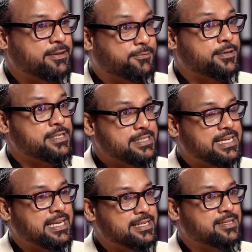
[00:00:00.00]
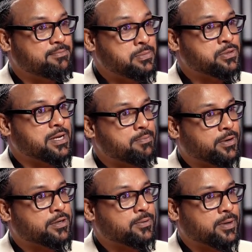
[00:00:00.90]
The first deal is the most
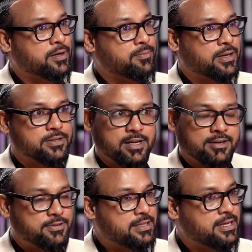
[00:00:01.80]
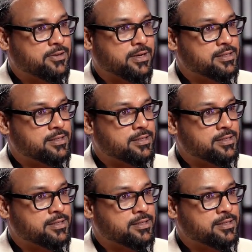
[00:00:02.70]
important one, because after that, you're